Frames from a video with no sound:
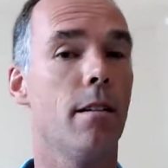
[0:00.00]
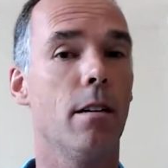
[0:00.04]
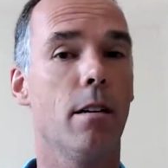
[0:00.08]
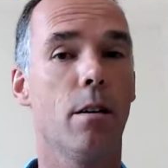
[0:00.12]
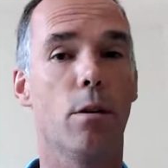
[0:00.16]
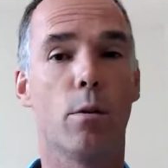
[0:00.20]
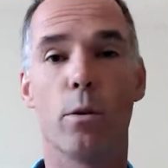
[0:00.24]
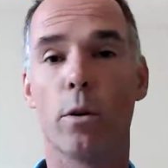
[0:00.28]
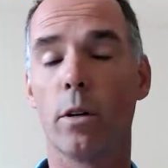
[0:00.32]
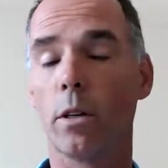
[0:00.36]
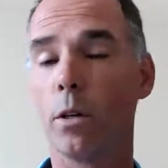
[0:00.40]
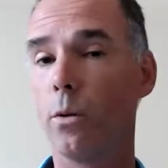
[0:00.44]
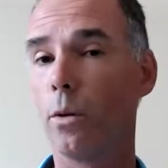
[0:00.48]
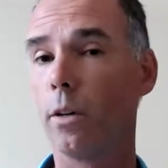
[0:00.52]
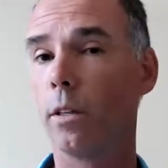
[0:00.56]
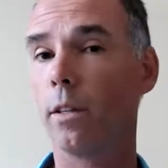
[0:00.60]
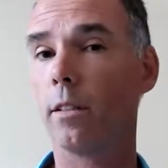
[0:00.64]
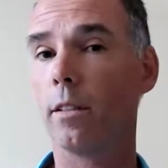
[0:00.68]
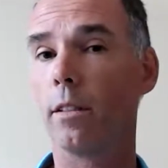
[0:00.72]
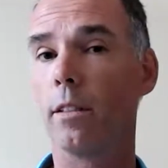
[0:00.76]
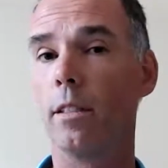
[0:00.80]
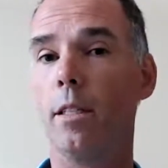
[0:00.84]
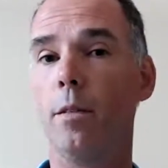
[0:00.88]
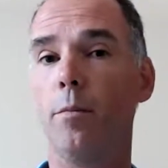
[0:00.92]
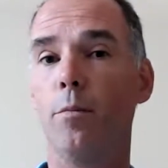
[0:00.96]
working with
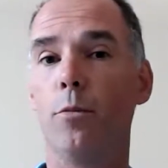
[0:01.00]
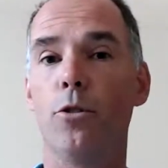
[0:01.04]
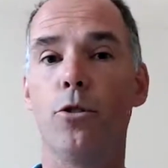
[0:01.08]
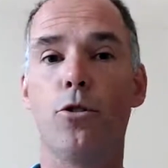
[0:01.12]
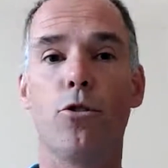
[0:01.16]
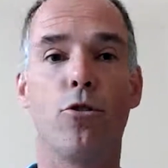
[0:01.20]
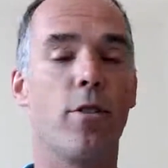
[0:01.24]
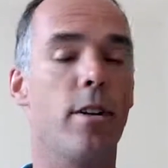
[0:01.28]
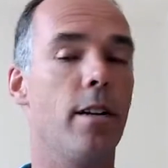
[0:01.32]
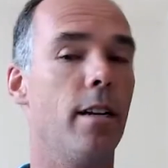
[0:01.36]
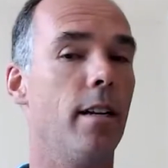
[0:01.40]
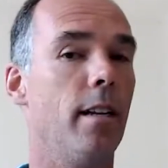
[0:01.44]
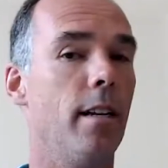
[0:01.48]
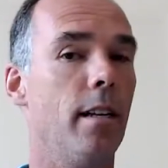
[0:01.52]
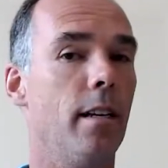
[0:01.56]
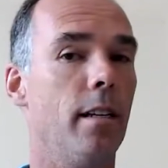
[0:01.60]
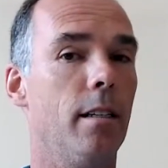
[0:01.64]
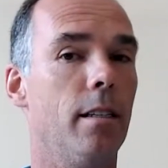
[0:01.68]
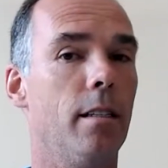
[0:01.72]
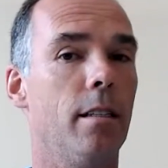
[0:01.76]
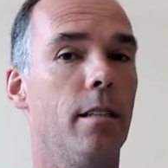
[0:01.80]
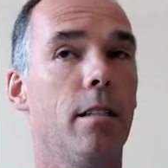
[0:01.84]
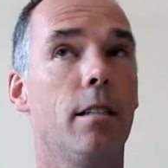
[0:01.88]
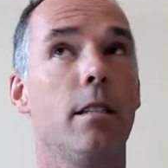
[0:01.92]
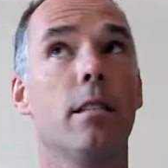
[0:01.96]
teams,
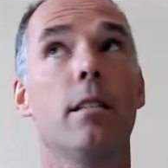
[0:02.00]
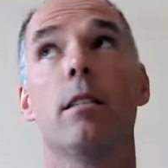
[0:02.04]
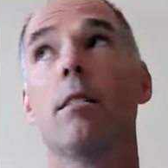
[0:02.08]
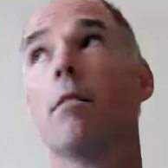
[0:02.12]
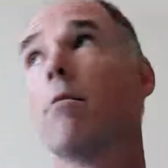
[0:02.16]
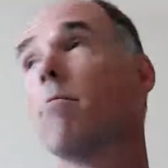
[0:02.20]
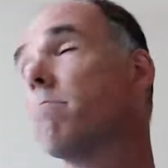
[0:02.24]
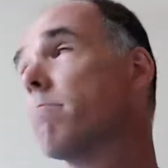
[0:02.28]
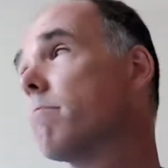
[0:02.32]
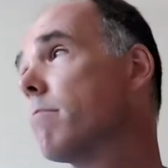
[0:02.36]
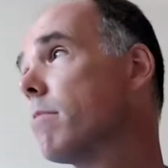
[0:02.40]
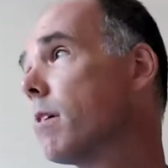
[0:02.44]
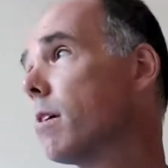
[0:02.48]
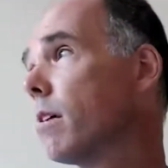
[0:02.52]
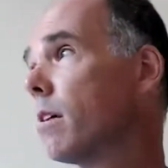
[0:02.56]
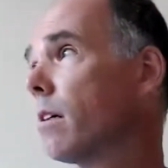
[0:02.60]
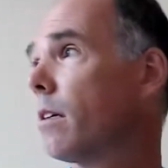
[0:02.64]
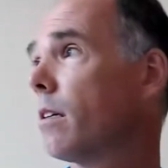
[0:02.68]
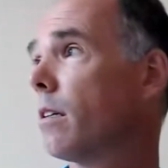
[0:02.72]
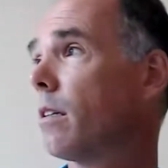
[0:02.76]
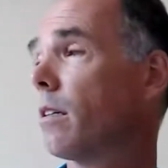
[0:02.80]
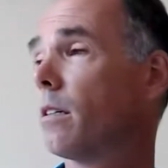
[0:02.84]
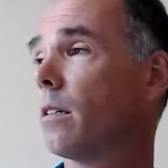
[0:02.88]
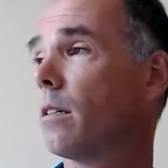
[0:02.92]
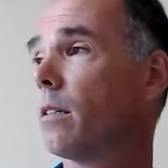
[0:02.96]
trainings,
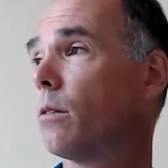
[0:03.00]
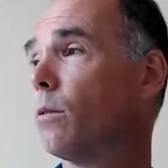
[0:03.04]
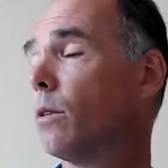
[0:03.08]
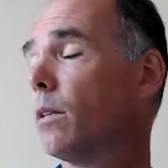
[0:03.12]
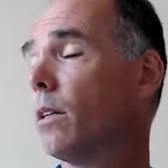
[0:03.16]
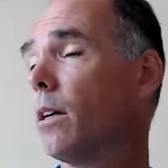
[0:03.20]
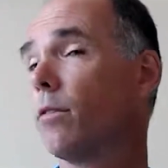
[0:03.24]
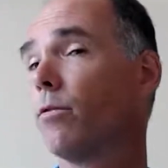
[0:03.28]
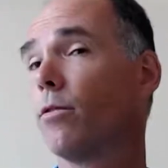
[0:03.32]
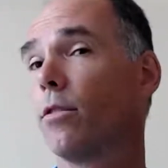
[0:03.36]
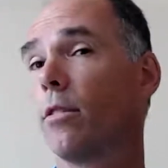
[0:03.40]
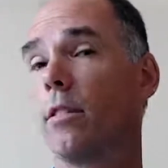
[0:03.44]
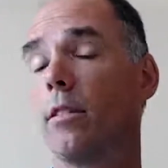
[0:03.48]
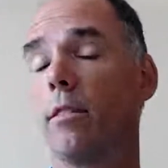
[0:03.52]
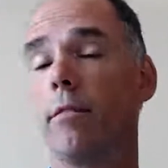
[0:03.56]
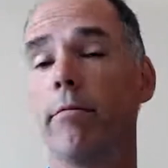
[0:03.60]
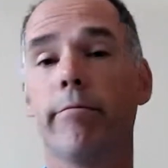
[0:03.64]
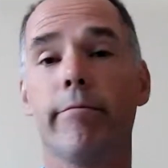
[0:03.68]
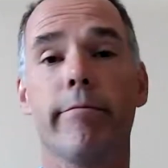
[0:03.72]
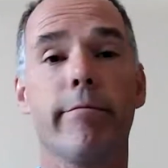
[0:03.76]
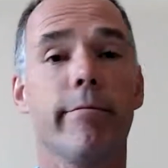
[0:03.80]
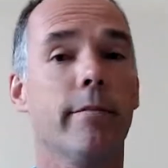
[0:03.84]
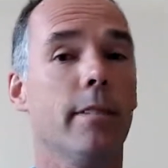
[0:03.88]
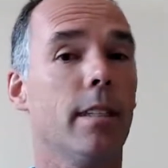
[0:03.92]
whatever.